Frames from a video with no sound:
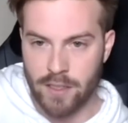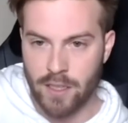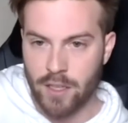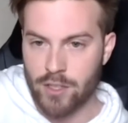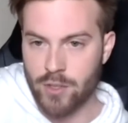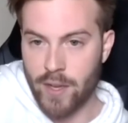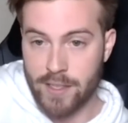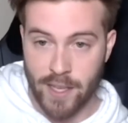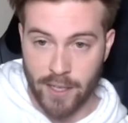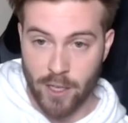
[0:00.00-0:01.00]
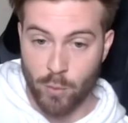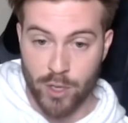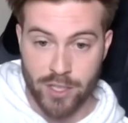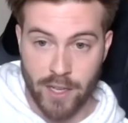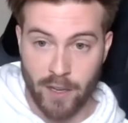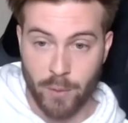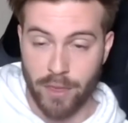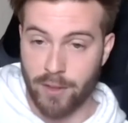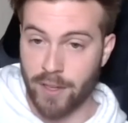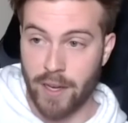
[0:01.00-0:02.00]
So I just kind of go more generic with
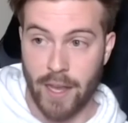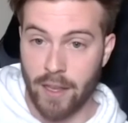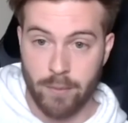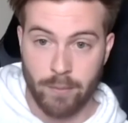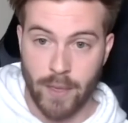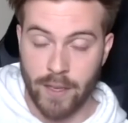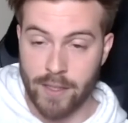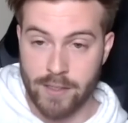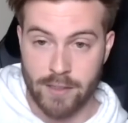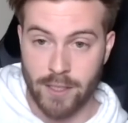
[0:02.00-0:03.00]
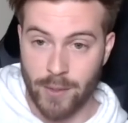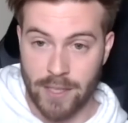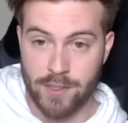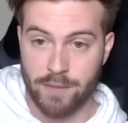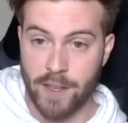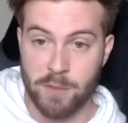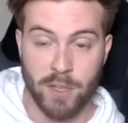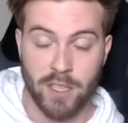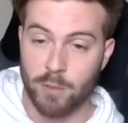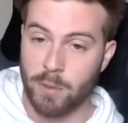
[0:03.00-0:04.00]
30 day and it's, you know, gives Facebook a
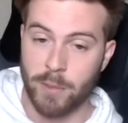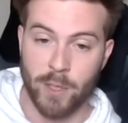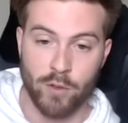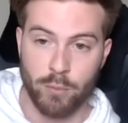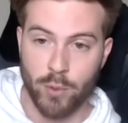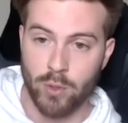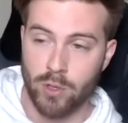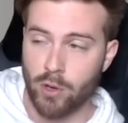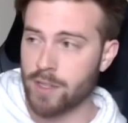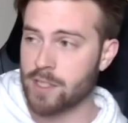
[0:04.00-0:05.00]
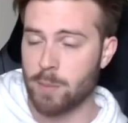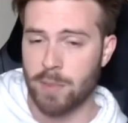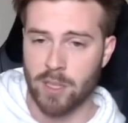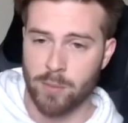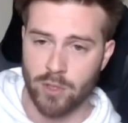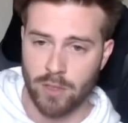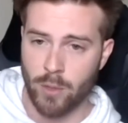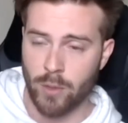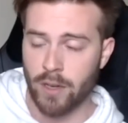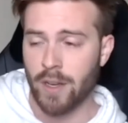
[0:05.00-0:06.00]
little bit bigger of a pool. Our CPMs are
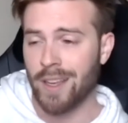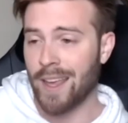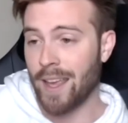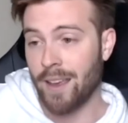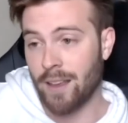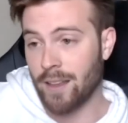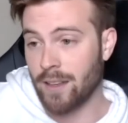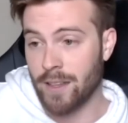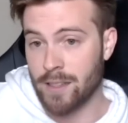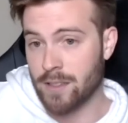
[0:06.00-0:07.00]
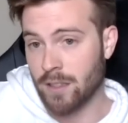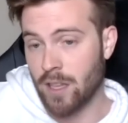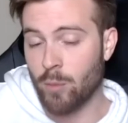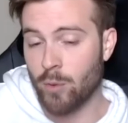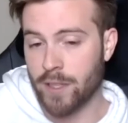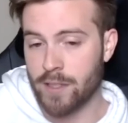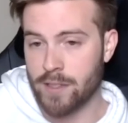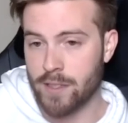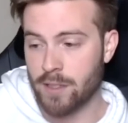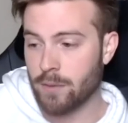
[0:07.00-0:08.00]
lower and it's a lot more
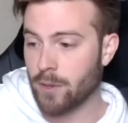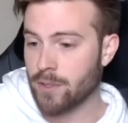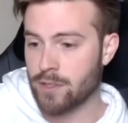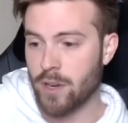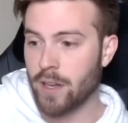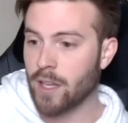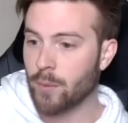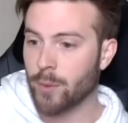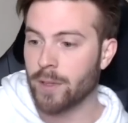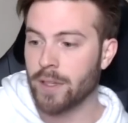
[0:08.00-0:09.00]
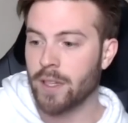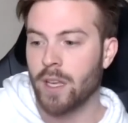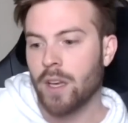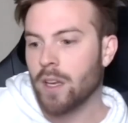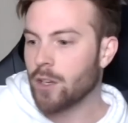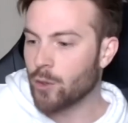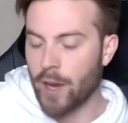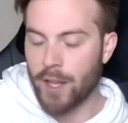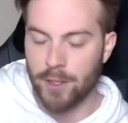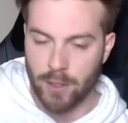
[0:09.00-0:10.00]
consistent versus trying to get really
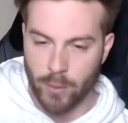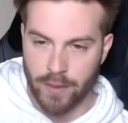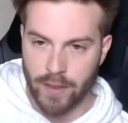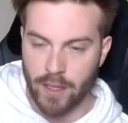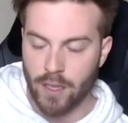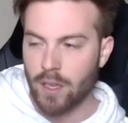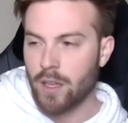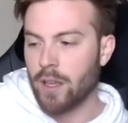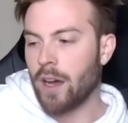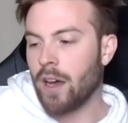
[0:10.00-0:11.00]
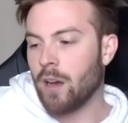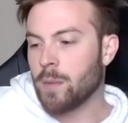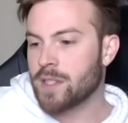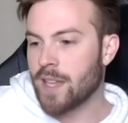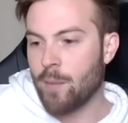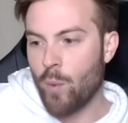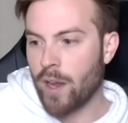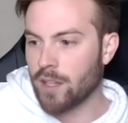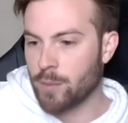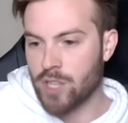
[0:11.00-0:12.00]
granular with it. Um, same way
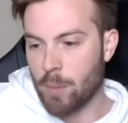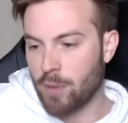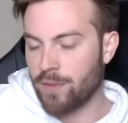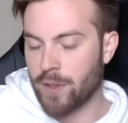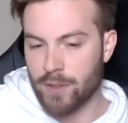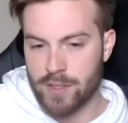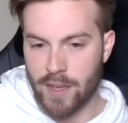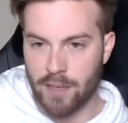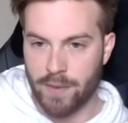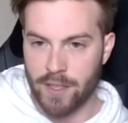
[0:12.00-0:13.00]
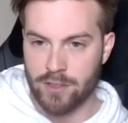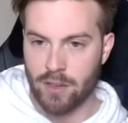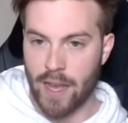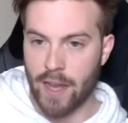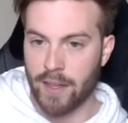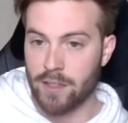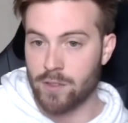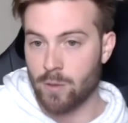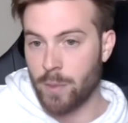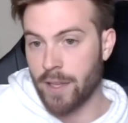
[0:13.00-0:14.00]
on the top of funnel side, if I start adding in
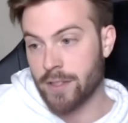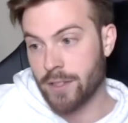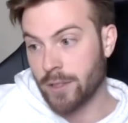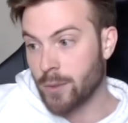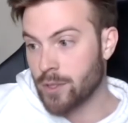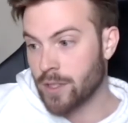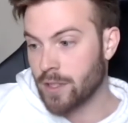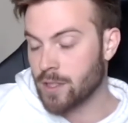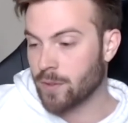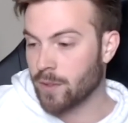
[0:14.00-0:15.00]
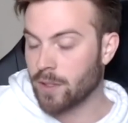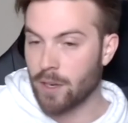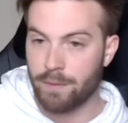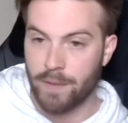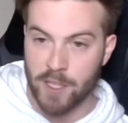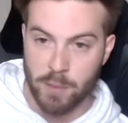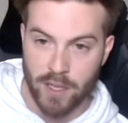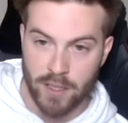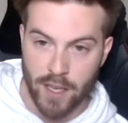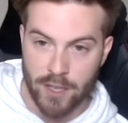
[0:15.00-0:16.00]
too many exclusions for you know Facebook
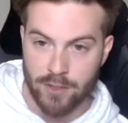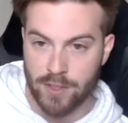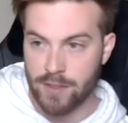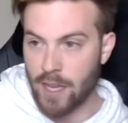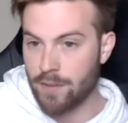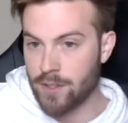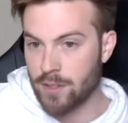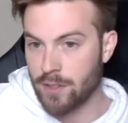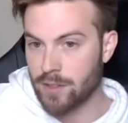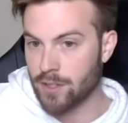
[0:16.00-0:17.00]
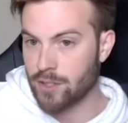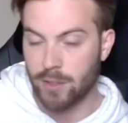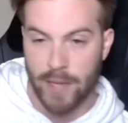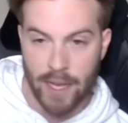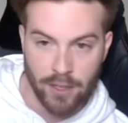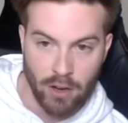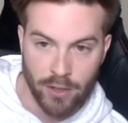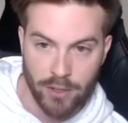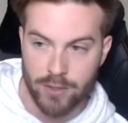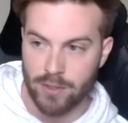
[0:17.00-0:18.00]
engagers, site visitors, exclude add to cart
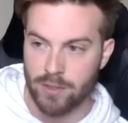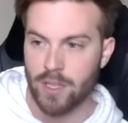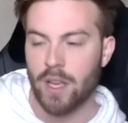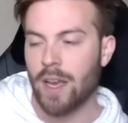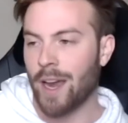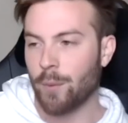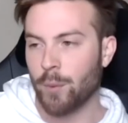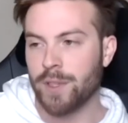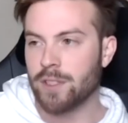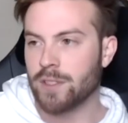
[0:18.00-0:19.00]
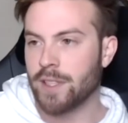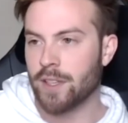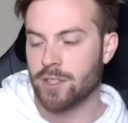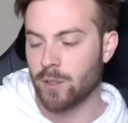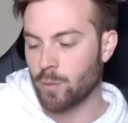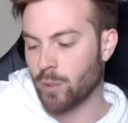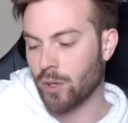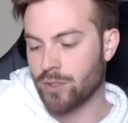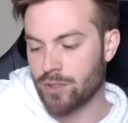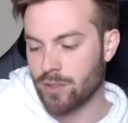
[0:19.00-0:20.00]
users, I really only exclude
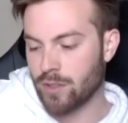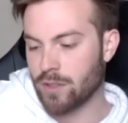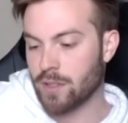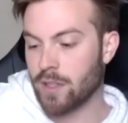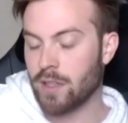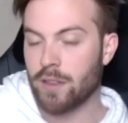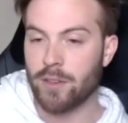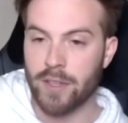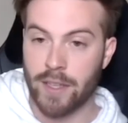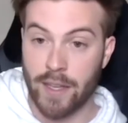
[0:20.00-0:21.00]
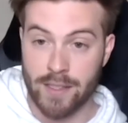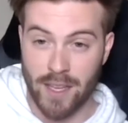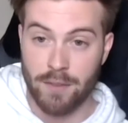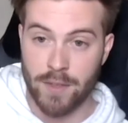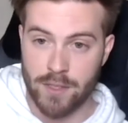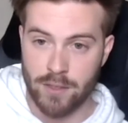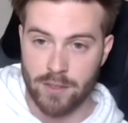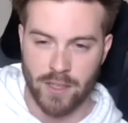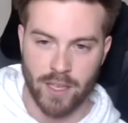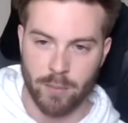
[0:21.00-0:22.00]
purchasers and 30 day site visitors
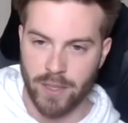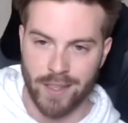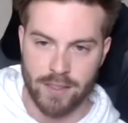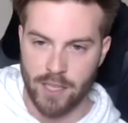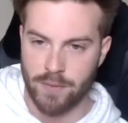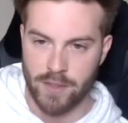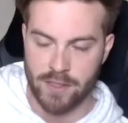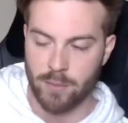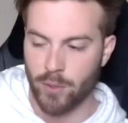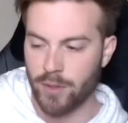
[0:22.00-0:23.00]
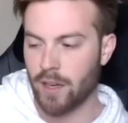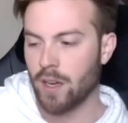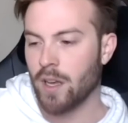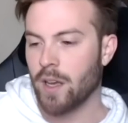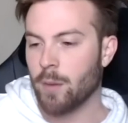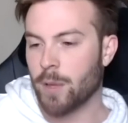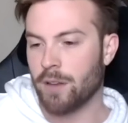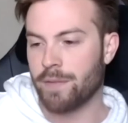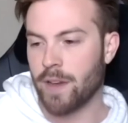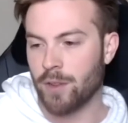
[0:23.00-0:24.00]
to kind of play it safe and simple there. But I
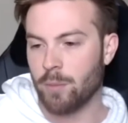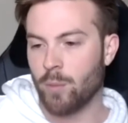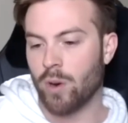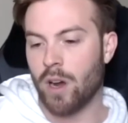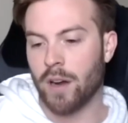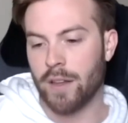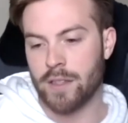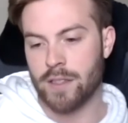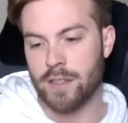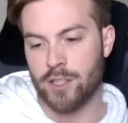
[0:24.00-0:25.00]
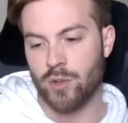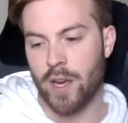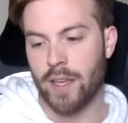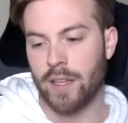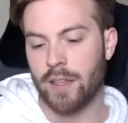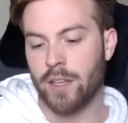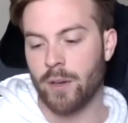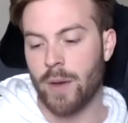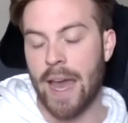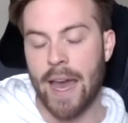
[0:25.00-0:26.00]
found the more audiences I try and you
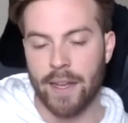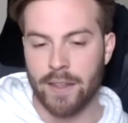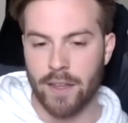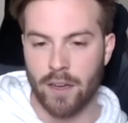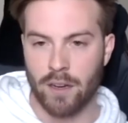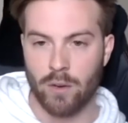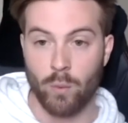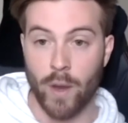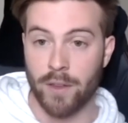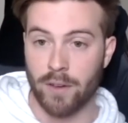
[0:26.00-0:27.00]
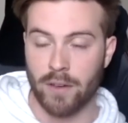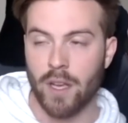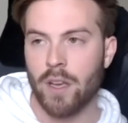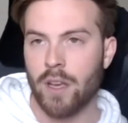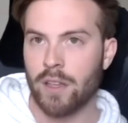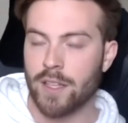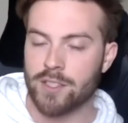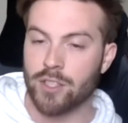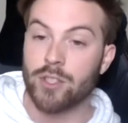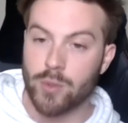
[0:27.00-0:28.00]
know add in there, whether unless it's
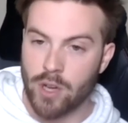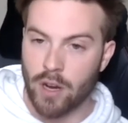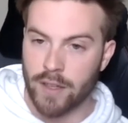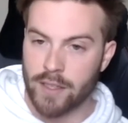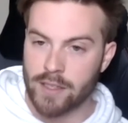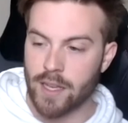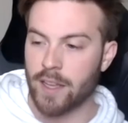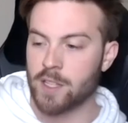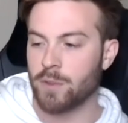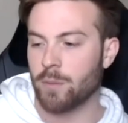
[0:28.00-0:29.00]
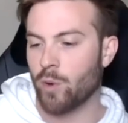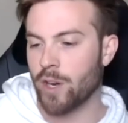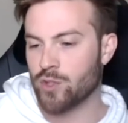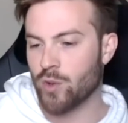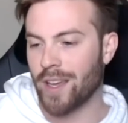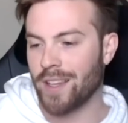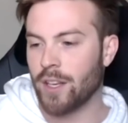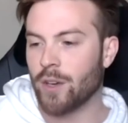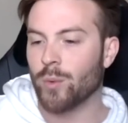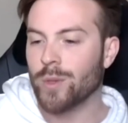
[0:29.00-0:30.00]
a huge audience size, but the more I try and you
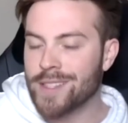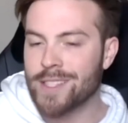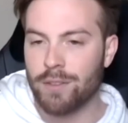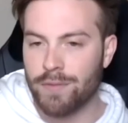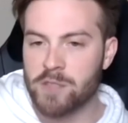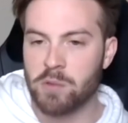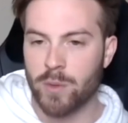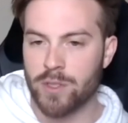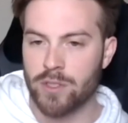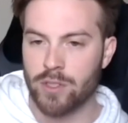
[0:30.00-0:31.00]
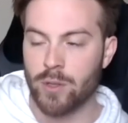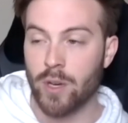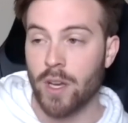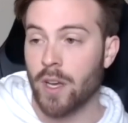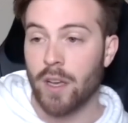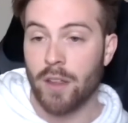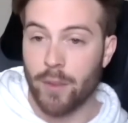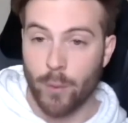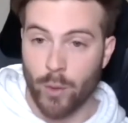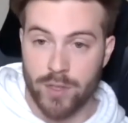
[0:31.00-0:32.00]
know really tell Facebook what to do, the
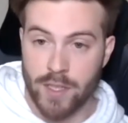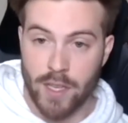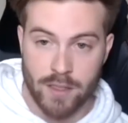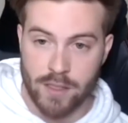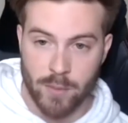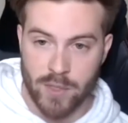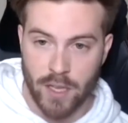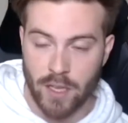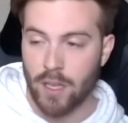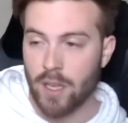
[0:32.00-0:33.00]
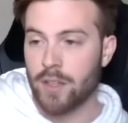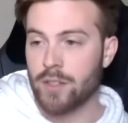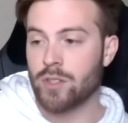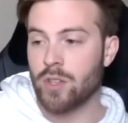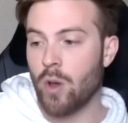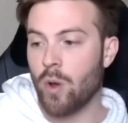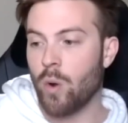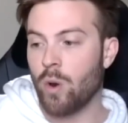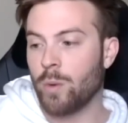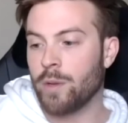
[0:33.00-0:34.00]
worse it does. It seems like.
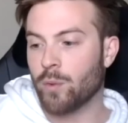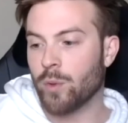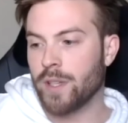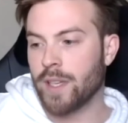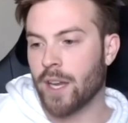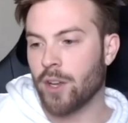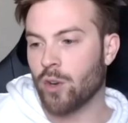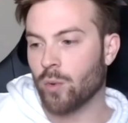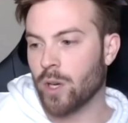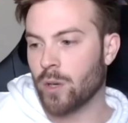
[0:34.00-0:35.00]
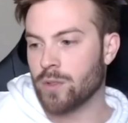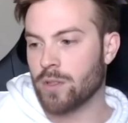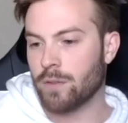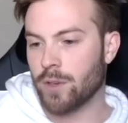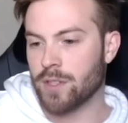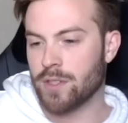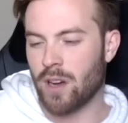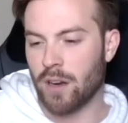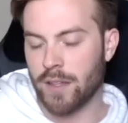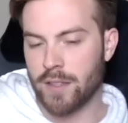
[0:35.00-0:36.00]
So we've really kind of grown to versus
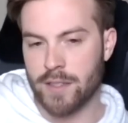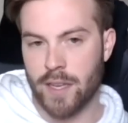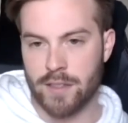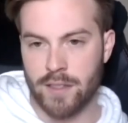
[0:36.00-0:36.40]
audience testing.